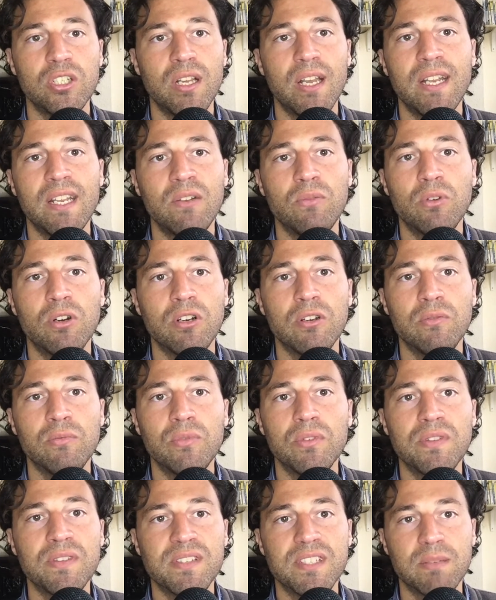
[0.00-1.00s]
anyone
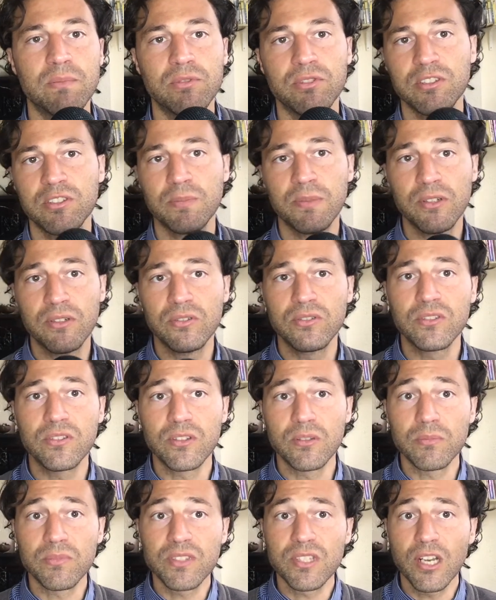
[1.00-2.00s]
with a similar experience to
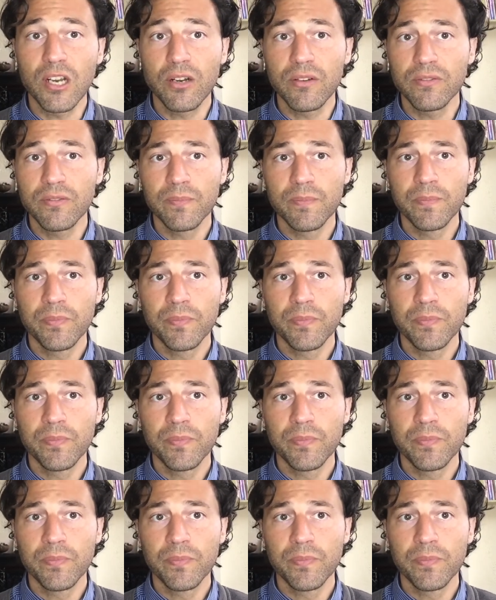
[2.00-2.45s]
themselves.